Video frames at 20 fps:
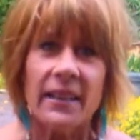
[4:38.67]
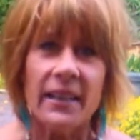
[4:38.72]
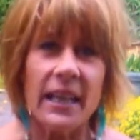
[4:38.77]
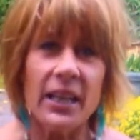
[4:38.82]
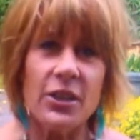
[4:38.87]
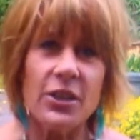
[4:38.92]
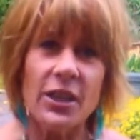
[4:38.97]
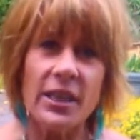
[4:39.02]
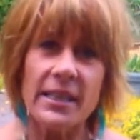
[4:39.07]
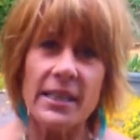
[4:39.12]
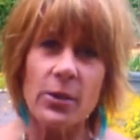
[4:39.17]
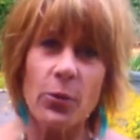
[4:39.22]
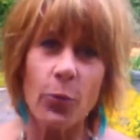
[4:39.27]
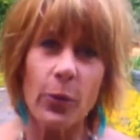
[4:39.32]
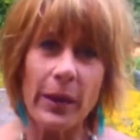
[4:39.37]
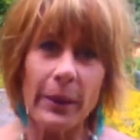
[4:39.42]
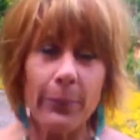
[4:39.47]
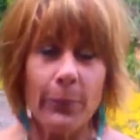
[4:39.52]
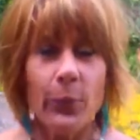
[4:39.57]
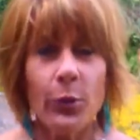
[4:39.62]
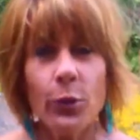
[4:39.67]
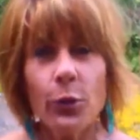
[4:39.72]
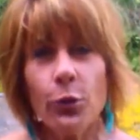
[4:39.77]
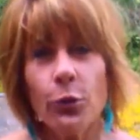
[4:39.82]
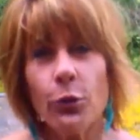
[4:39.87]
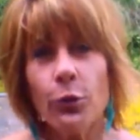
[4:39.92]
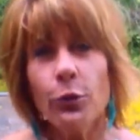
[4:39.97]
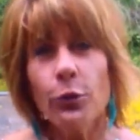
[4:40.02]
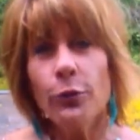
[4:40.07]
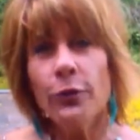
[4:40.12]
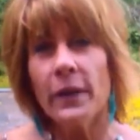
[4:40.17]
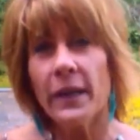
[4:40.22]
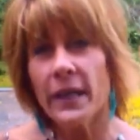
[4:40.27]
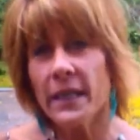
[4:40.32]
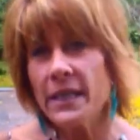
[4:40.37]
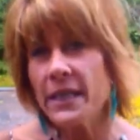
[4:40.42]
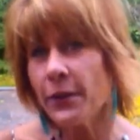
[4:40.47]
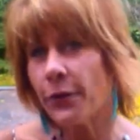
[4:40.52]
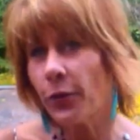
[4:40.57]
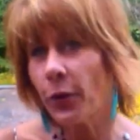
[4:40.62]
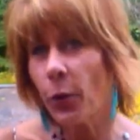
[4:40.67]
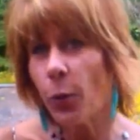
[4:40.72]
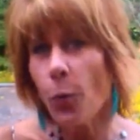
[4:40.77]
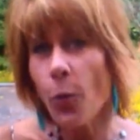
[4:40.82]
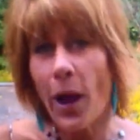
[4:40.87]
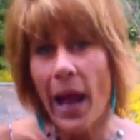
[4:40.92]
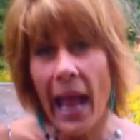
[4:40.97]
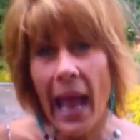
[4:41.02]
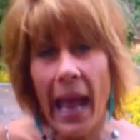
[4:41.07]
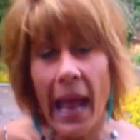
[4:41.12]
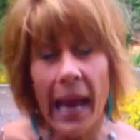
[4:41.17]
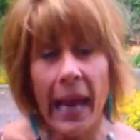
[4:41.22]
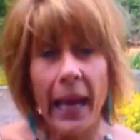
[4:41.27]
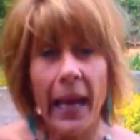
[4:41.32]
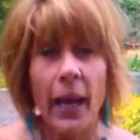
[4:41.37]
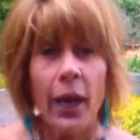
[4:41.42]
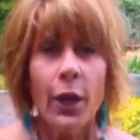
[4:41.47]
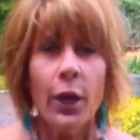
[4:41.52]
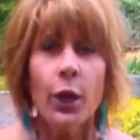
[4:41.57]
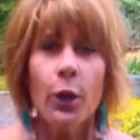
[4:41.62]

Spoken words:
We move in a different way.